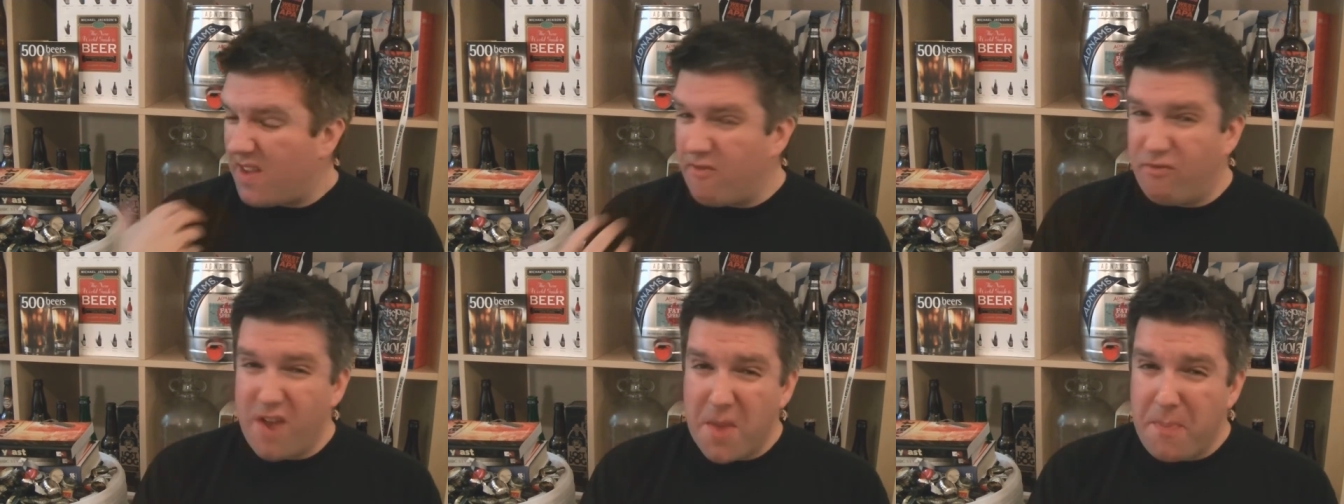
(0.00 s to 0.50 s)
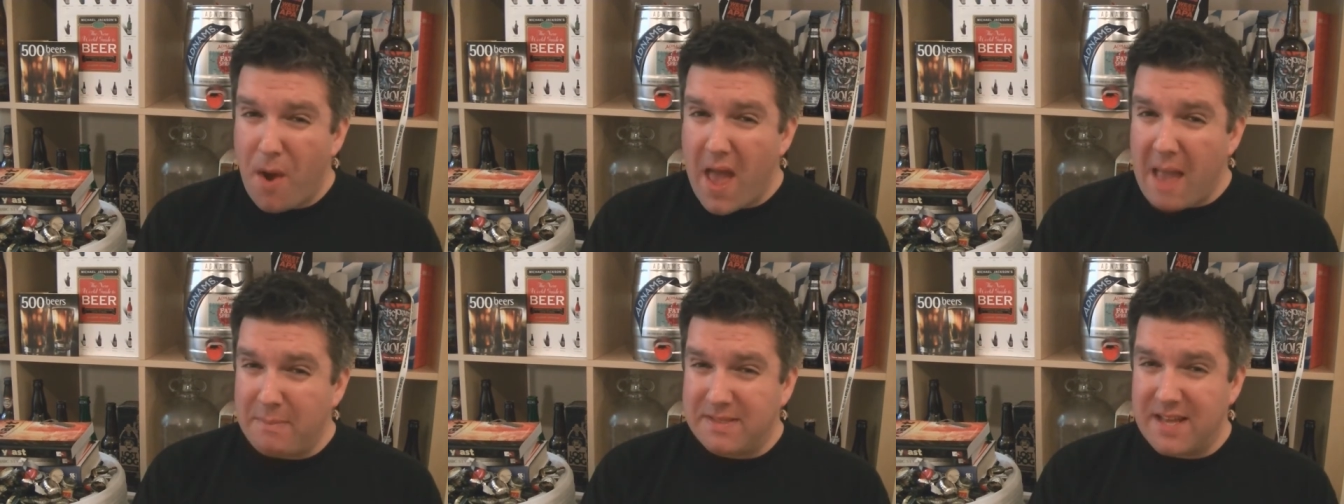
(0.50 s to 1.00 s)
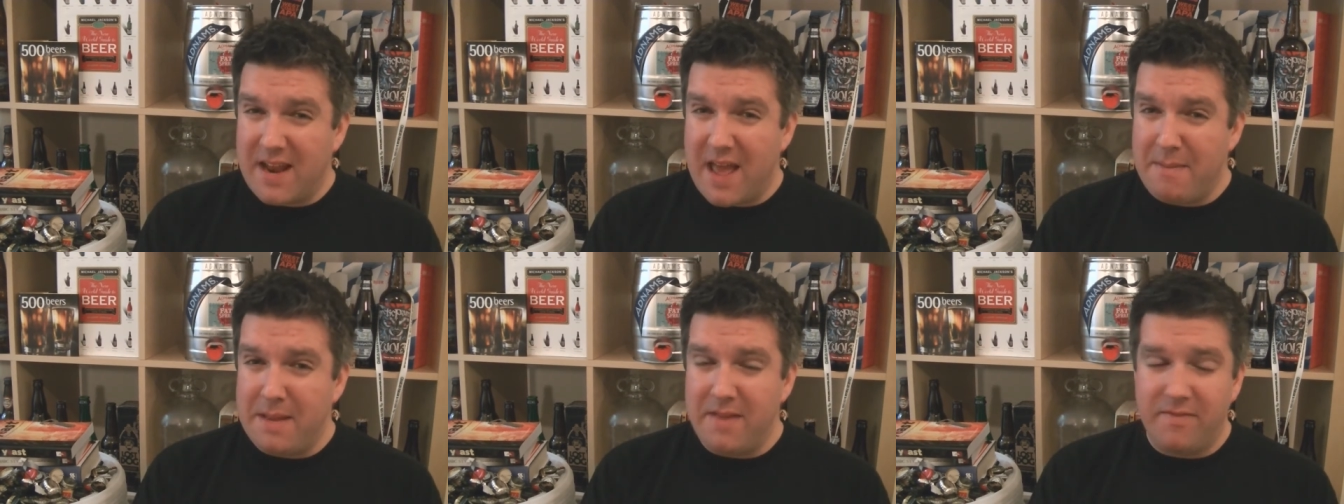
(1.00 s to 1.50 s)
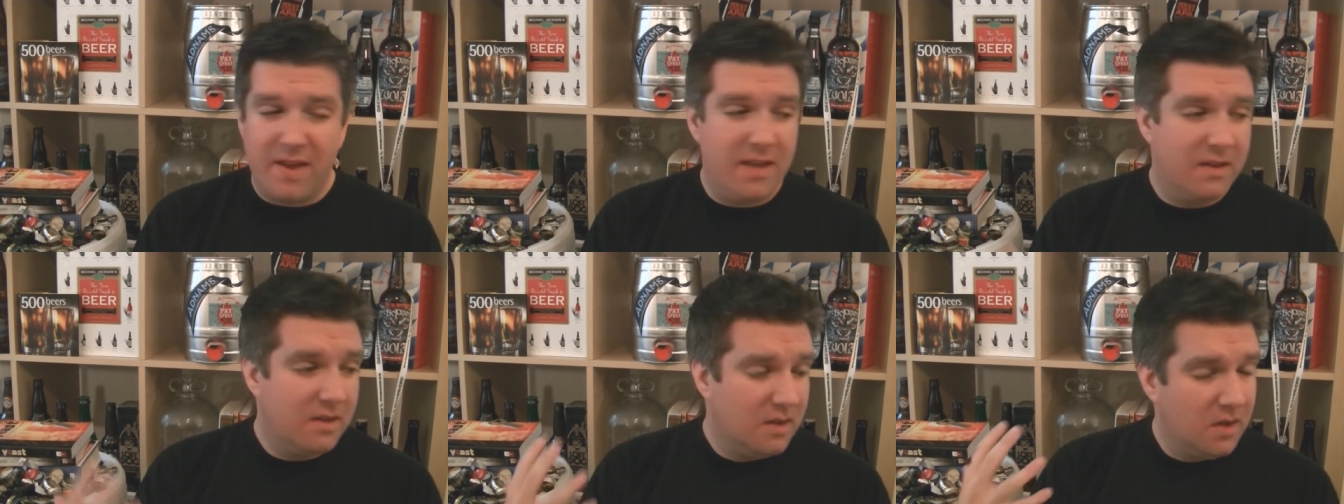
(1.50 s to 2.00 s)
3.8%
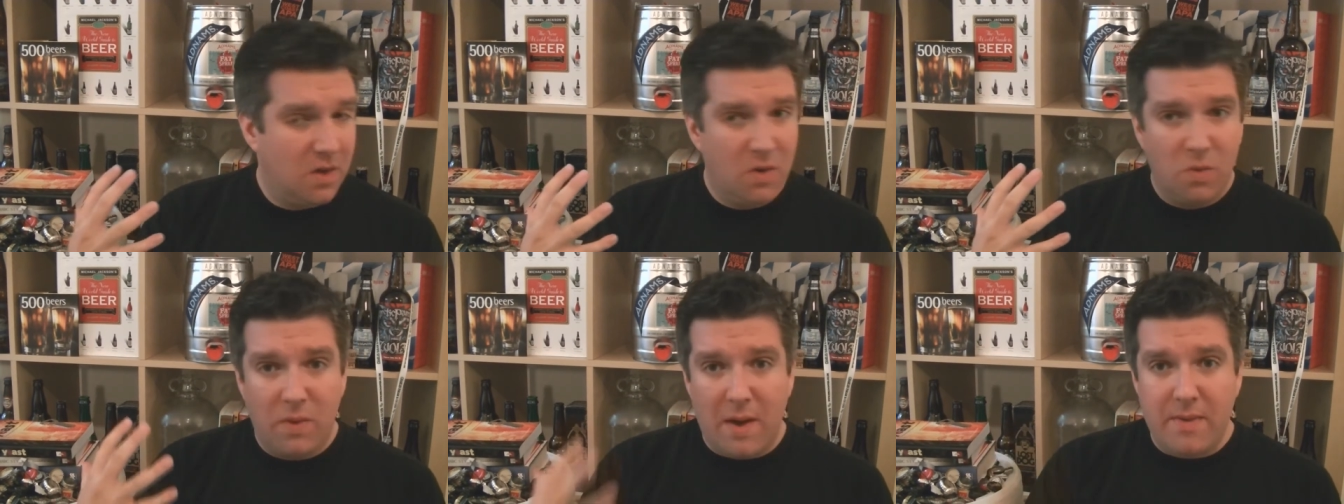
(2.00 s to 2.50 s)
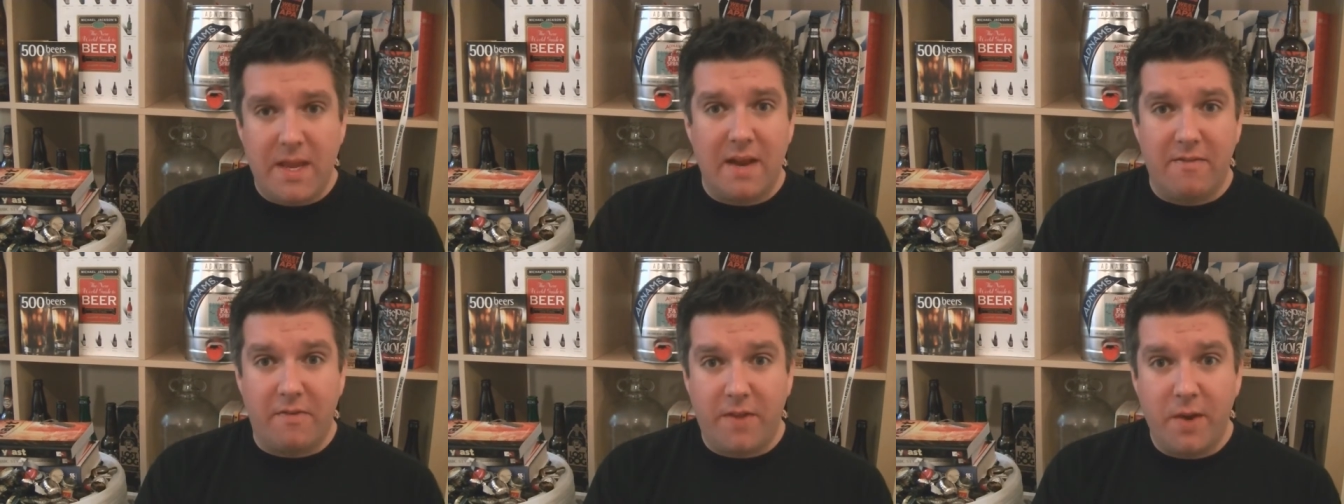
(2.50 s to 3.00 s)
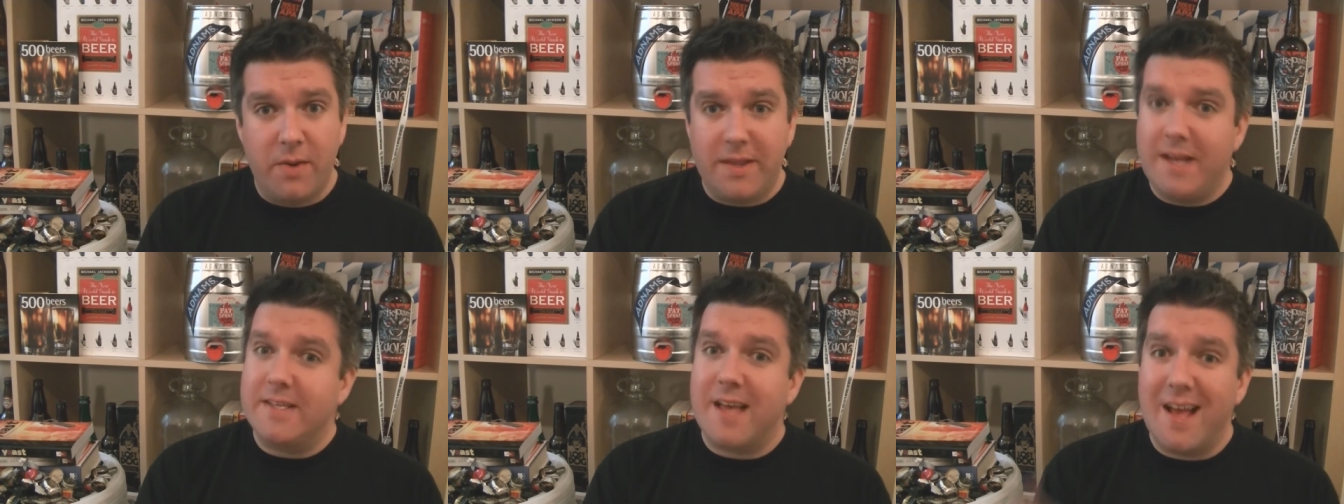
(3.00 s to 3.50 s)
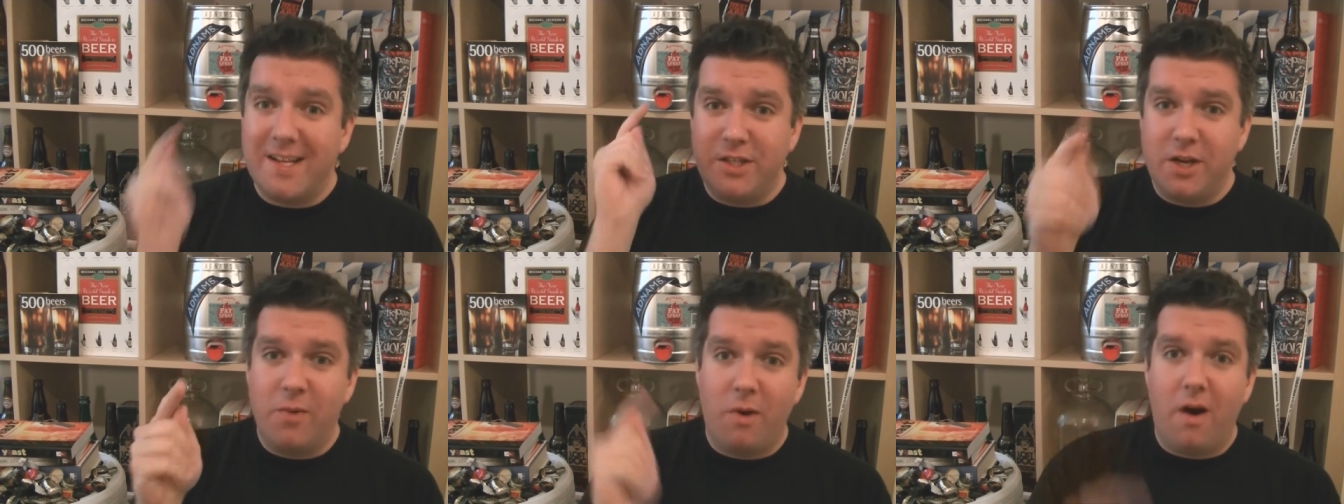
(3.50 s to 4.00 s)
ABV. Wow, you can have a few of these. And do
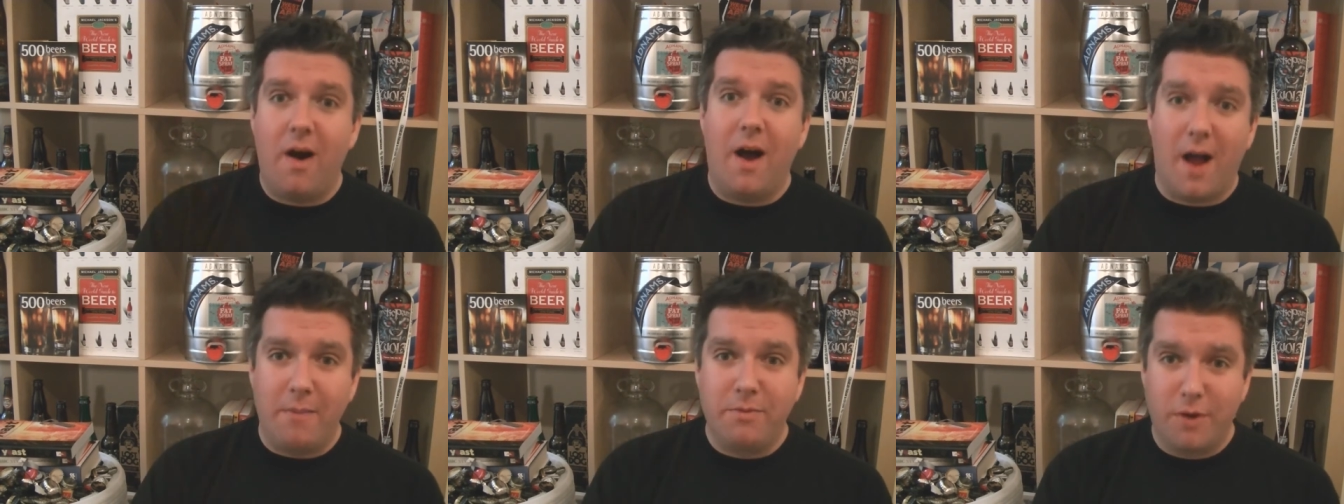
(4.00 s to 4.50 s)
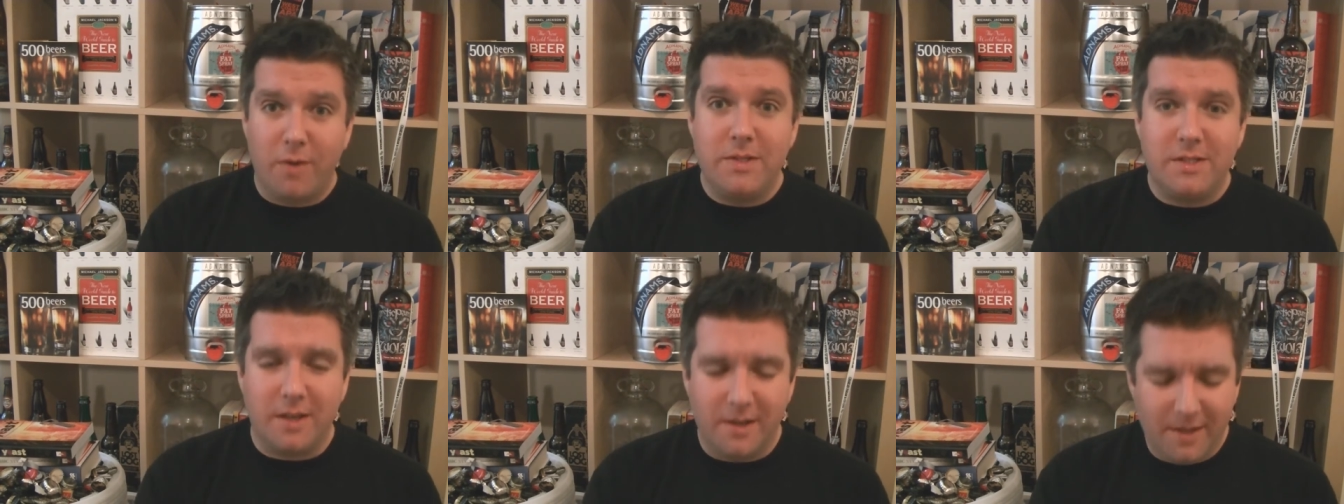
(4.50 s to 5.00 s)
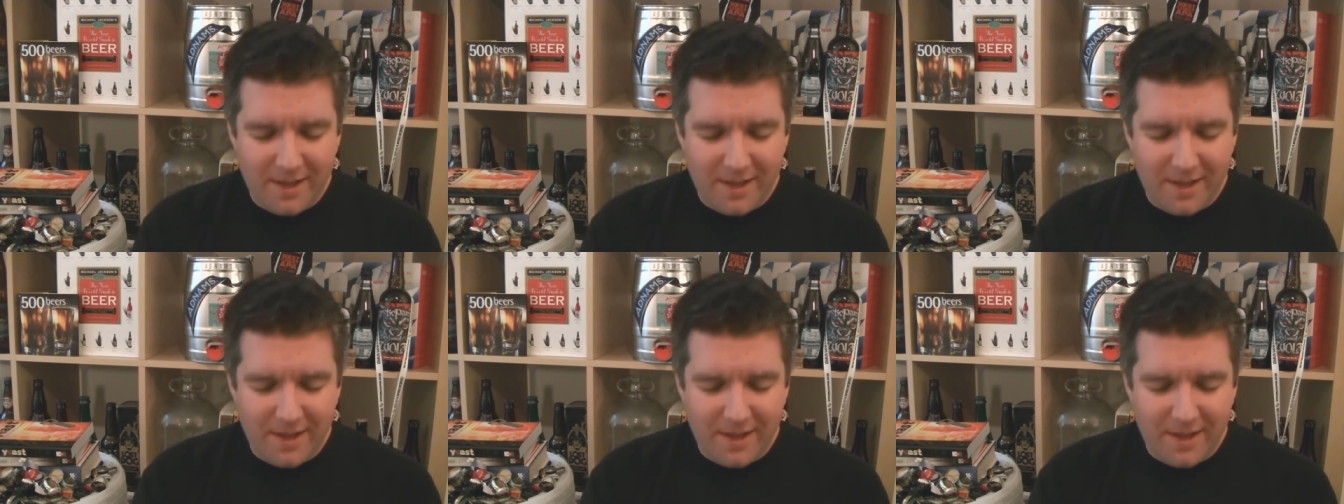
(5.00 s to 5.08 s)
you know what? I'm going to.